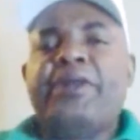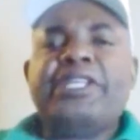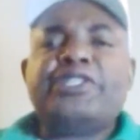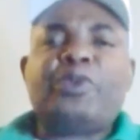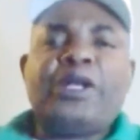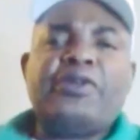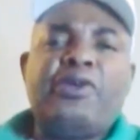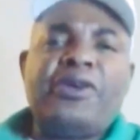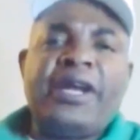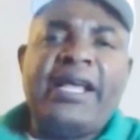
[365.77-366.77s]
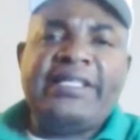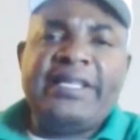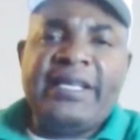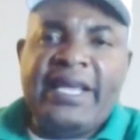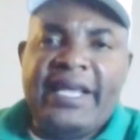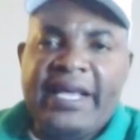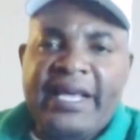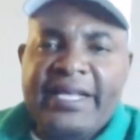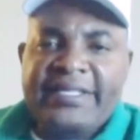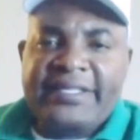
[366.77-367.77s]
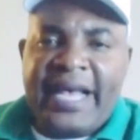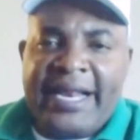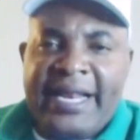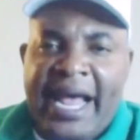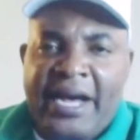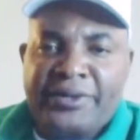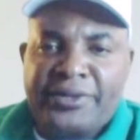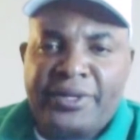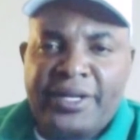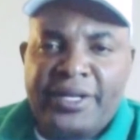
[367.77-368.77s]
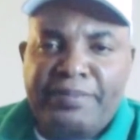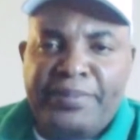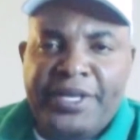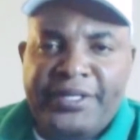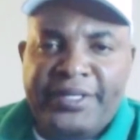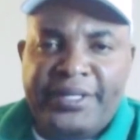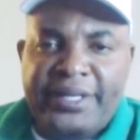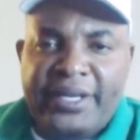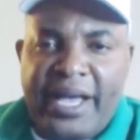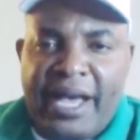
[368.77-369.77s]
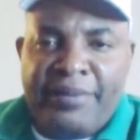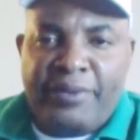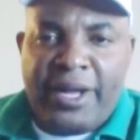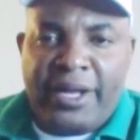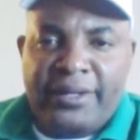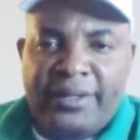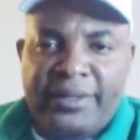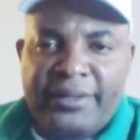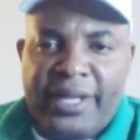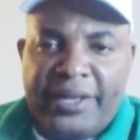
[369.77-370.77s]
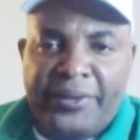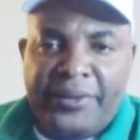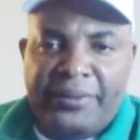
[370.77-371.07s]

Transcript: on this 180th day, signing out. Peace and be well. Thank you.